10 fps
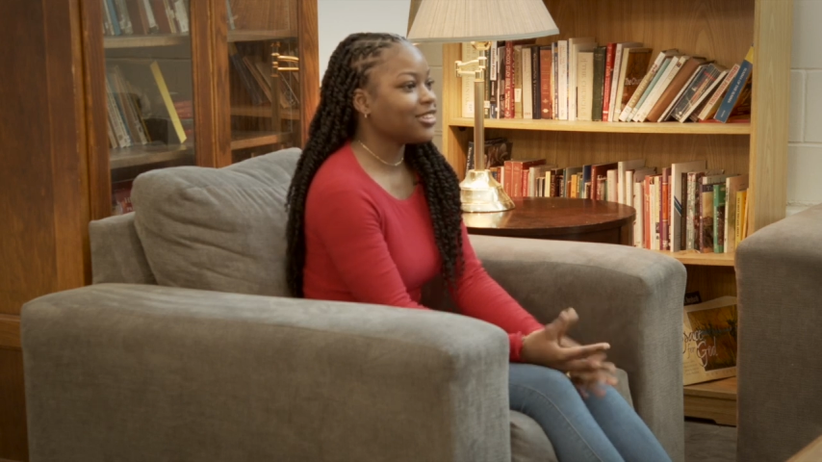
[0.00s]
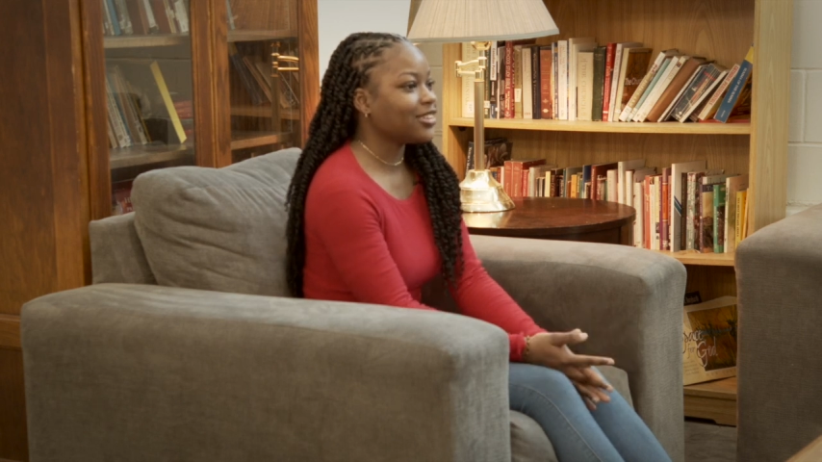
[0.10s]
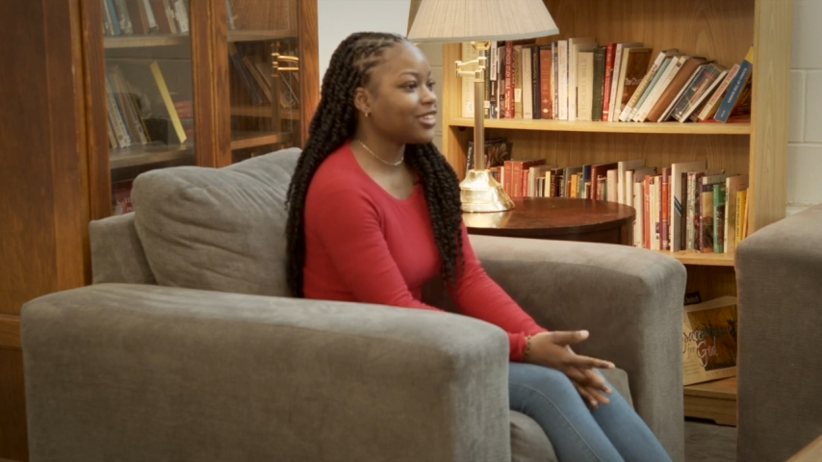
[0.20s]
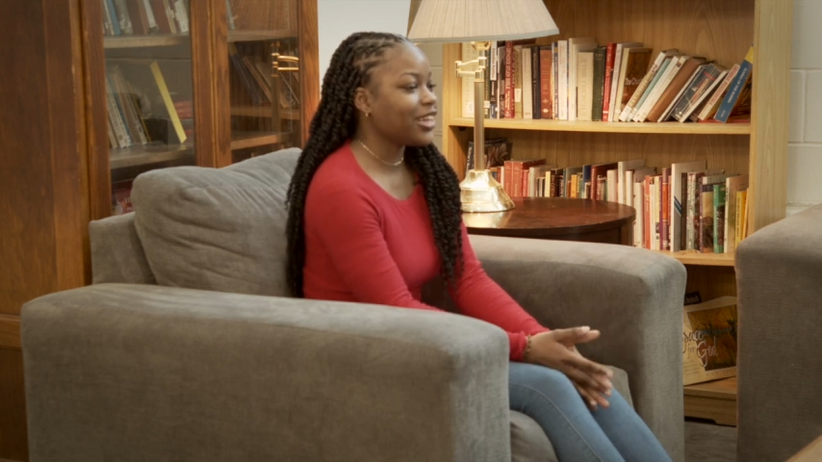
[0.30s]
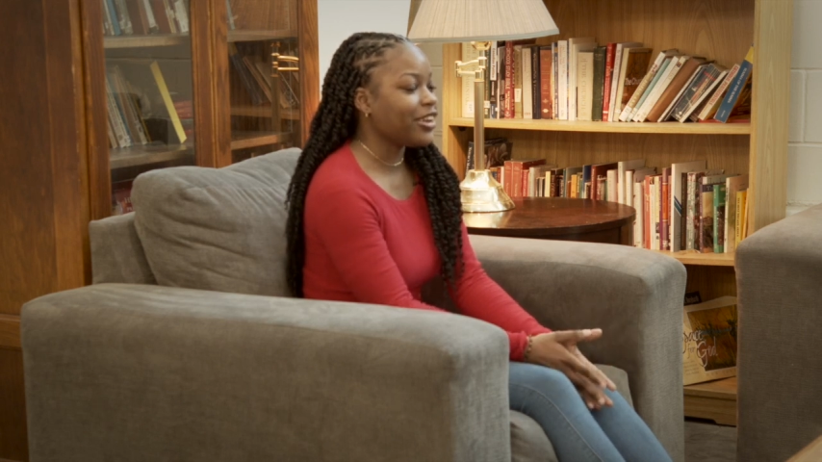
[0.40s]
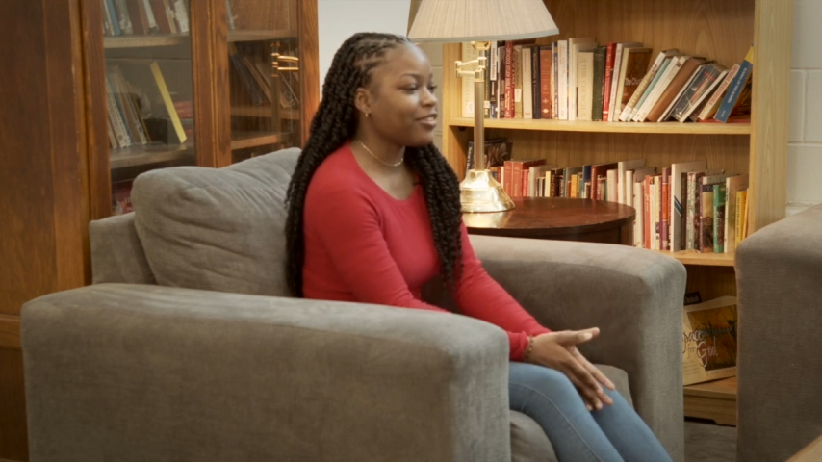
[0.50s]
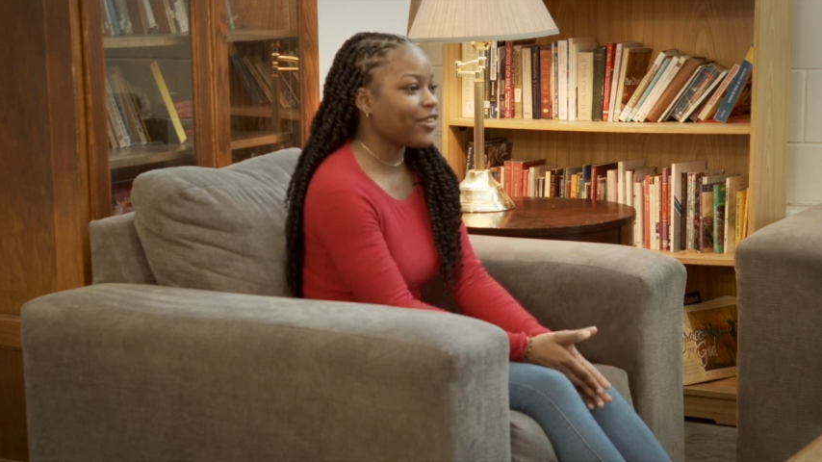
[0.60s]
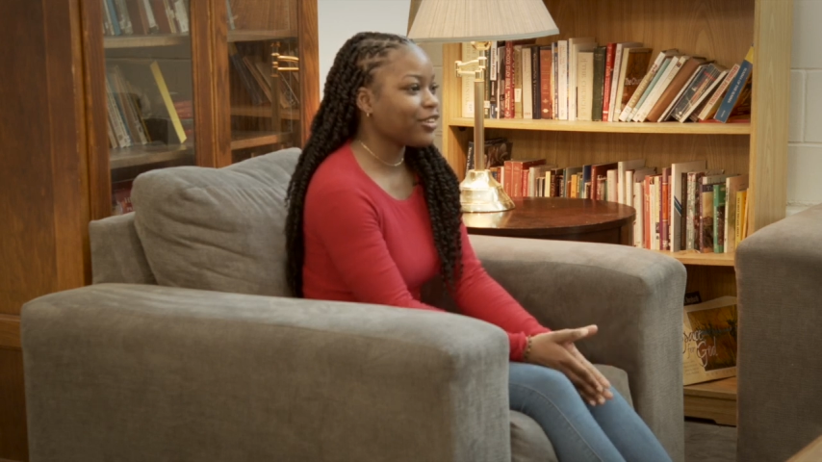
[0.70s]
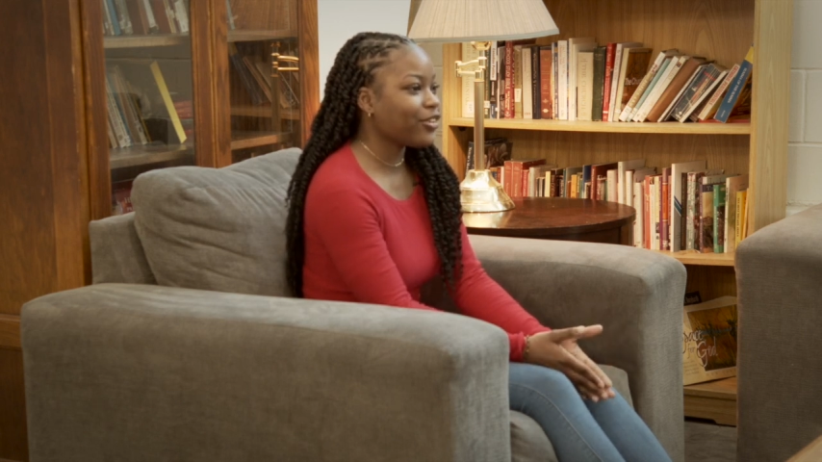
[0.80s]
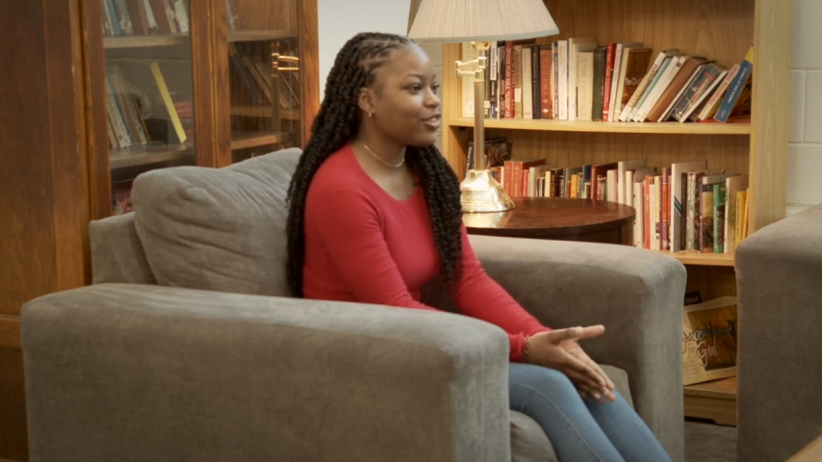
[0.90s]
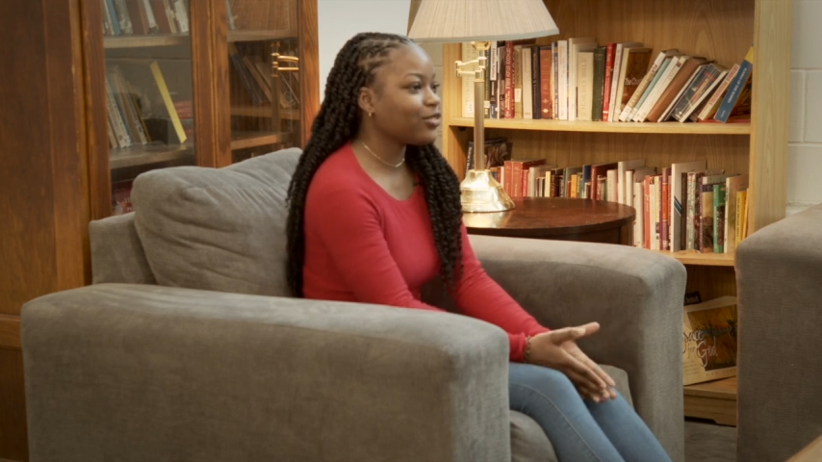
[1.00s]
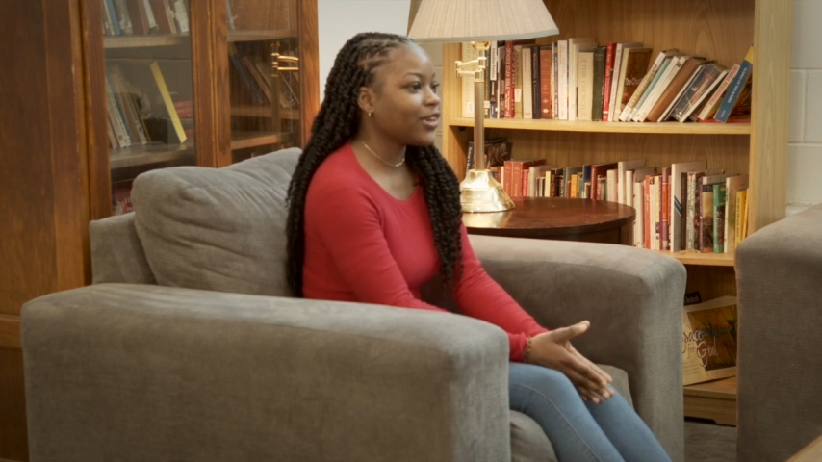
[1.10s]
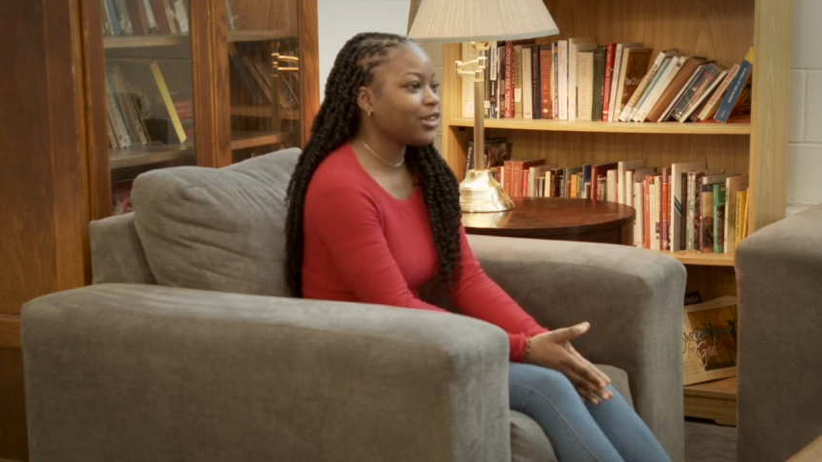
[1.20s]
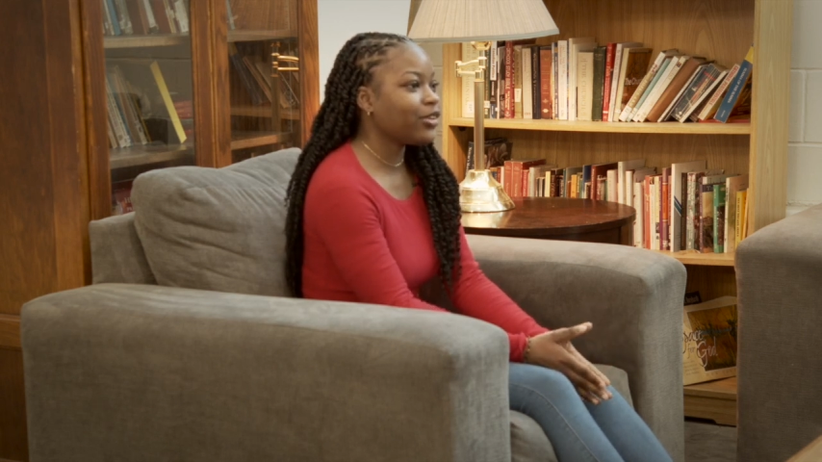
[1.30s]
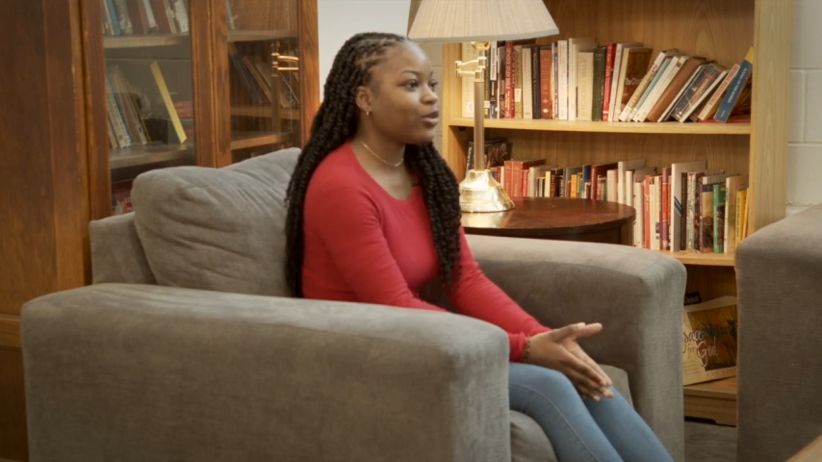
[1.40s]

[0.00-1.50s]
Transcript: the Canadian Red Cross Friendly